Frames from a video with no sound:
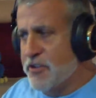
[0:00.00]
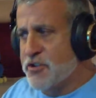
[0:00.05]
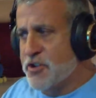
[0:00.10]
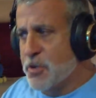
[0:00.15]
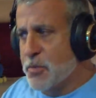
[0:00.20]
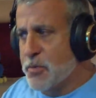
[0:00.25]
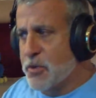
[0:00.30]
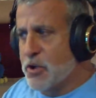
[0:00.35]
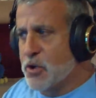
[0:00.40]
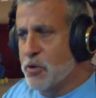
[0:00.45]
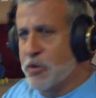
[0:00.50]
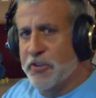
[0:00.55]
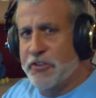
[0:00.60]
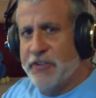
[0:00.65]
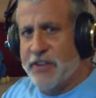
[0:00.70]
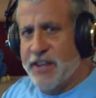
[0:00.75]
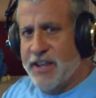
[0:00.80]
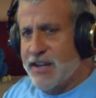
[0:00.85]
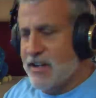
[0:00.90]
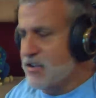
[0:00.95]
super
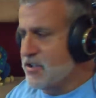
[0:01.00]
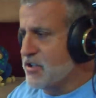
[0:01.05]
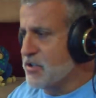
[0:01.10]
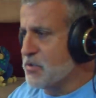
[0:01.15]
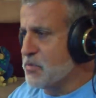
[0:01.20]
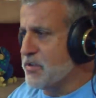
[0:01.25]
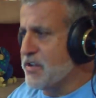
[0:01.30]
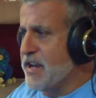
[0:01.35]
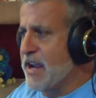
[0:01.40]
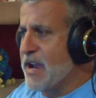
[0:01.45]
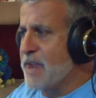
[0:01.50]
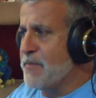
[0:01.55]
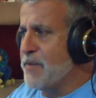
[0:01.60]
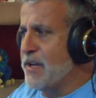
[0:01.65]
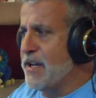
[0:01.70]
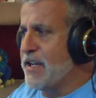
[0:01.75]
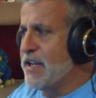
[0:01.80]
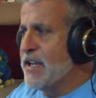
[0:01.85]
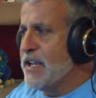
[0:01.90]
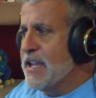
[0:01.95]
coolest thing is just was
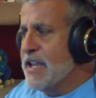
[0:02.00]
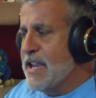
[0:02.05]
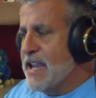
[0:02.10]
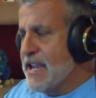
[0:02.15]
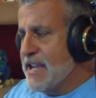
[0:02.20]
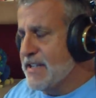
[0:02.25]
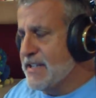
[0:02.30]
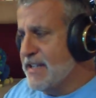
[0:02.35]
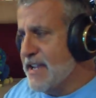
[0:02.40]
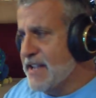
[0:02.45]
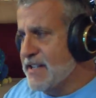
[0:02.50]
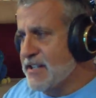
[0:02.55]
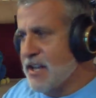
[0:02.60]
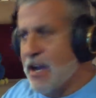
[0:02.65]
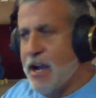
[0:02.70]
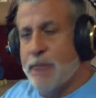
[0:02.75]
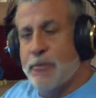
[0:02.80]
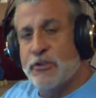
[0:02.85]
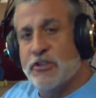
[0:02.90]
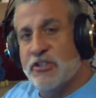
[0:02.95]
happening is that
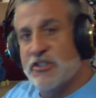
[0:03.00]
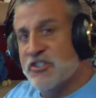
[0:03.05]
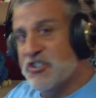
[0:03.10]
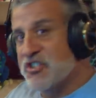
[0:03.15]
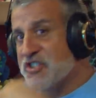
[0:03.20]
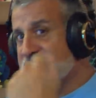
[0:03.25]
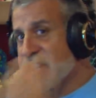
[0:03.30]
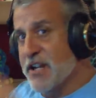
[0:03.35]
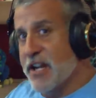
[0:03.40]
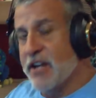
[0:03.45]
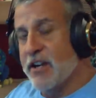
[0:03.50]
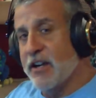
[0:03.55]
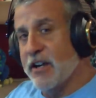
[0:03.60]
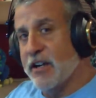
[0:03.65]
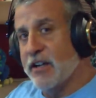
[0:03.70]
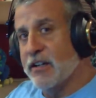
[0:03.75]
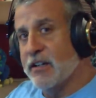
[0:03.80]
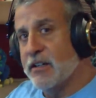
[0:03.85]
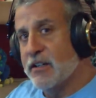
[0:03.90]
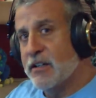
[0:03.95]
Thomas's
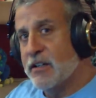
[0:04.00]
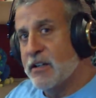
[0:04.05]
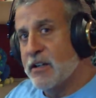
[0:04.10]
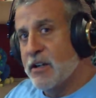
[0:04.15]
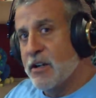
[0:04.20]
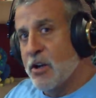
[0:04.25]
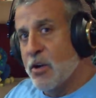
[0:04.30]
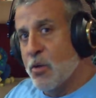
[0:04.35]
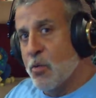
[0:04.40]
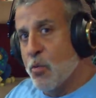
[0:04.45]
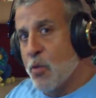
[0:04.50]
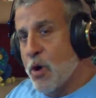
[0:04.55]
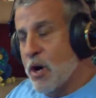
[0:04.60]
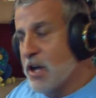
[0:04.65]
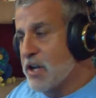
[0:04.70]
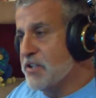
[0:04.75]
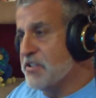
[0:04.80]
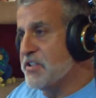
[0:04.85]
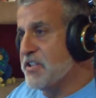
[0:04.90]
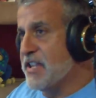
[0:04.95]
snare
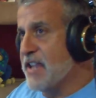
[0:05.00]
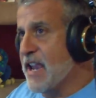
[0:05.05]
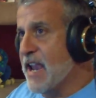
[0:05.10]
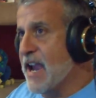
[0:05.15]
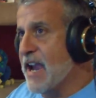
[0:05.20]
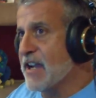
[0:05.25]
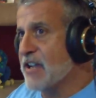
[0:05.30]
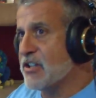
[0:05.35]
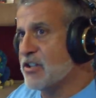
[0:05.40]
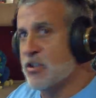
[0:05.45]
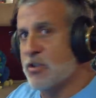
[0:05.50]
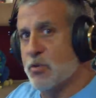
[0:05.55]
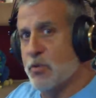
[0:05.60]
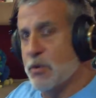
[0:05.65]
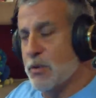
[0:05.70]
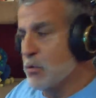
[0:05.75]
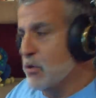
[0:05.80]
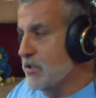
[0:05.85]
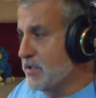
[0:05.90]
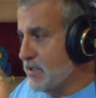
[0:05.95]
was the
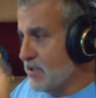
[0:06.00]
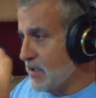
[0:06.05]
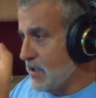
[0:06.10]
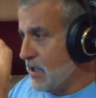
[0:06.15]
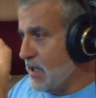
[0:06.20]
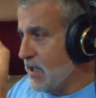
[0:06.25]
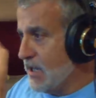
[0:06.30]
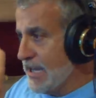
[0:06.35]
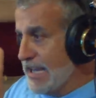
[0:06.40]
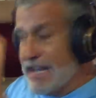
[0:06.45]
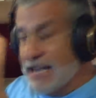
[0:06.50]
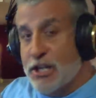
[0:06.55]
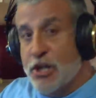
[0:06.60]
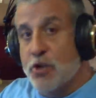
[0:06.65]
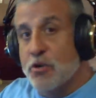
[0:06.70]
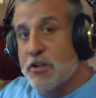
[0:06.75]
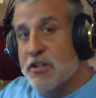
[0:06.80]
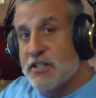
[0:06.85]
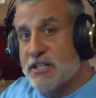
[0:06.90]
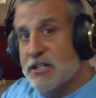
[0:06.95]
actual was uh, in
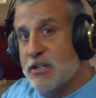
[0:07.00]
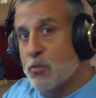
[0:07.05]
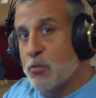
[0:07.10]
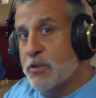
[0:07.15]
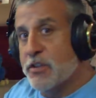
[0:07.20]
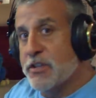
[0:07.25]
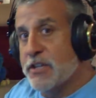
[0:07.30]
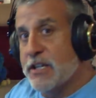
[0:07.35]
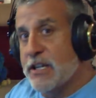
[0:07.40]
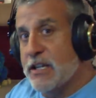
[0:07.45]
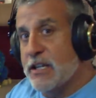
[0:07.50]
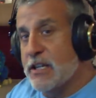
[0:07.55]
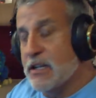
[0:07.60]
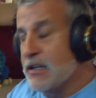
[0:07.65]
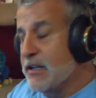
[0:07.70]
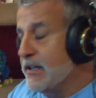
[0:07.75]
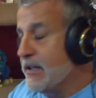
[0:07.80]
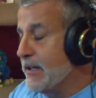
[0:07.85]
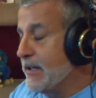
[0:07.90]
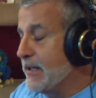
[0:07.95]
unison with
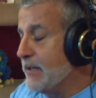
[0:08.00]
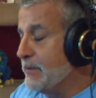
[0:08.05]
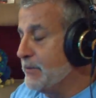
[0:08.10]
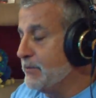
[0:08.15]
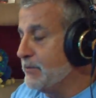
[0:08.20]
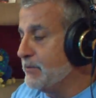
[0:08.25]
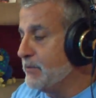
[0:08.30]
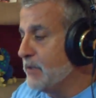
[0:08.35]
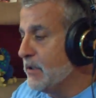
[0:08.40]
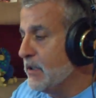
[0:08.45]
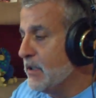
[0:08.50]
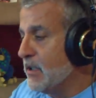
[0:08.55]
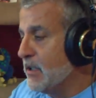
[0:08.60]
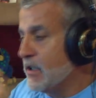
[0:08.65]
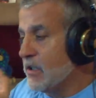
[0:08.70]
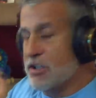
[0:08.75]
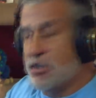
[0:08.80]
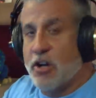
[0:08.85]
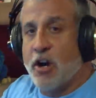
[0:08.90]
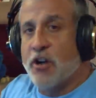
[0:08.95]
the um,
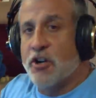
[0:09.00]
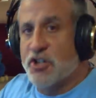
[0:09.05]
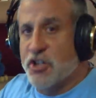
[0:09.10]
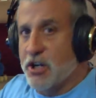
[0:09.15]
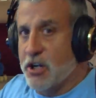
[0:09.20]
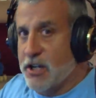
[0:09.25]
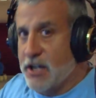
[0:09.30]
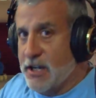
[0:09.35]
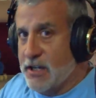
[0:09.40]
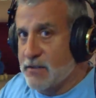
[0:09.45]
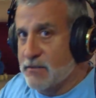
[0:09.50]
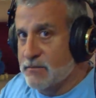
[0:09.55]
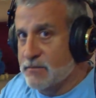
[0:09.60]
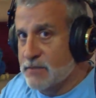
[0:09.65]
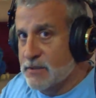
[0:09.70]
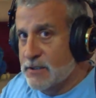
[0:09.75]
guitar chugging,